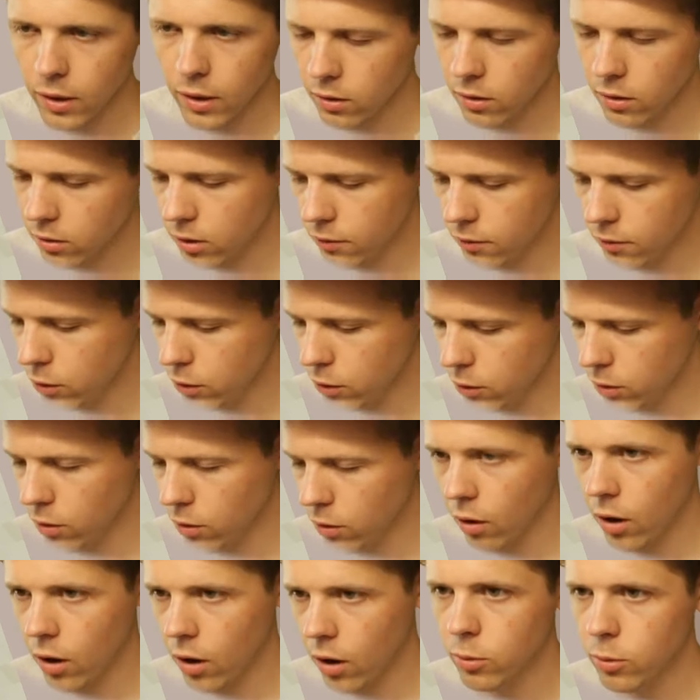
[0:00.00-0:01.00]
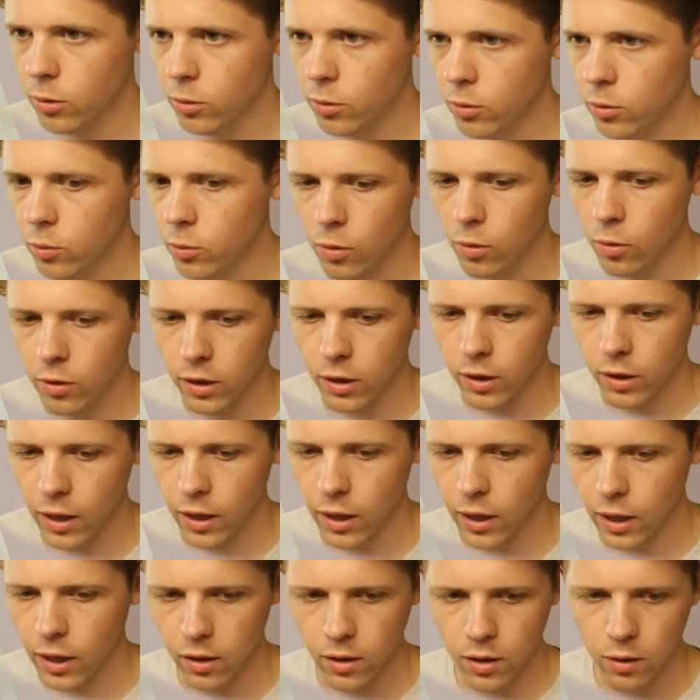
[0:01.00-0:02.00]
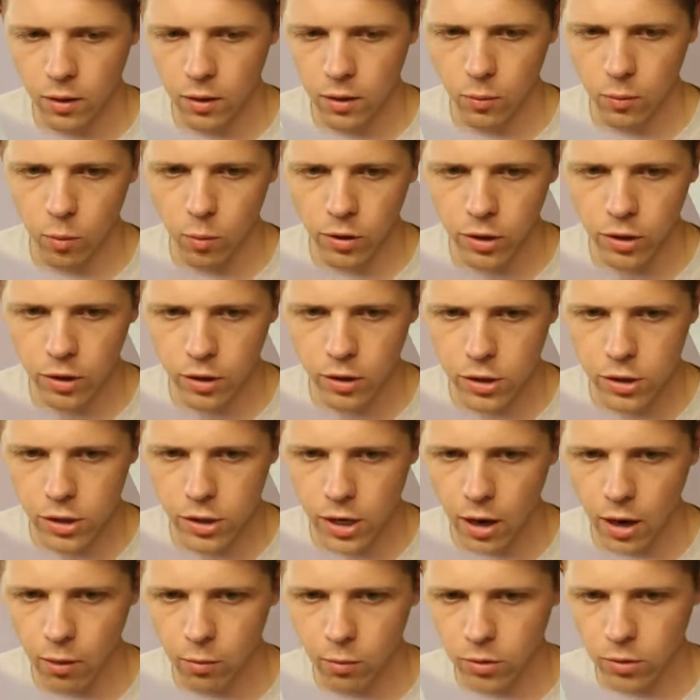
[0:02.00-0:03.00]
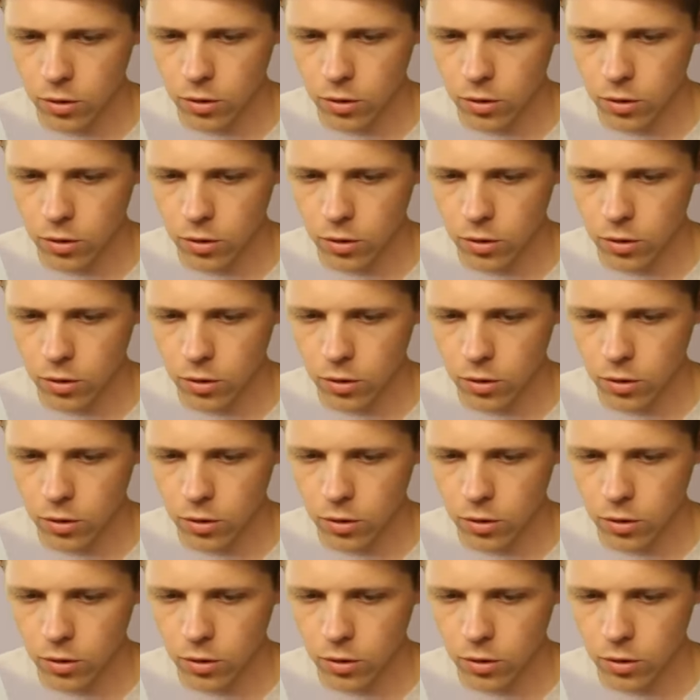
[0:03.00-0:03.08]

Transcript: give you an audible warning and a warning in chat when the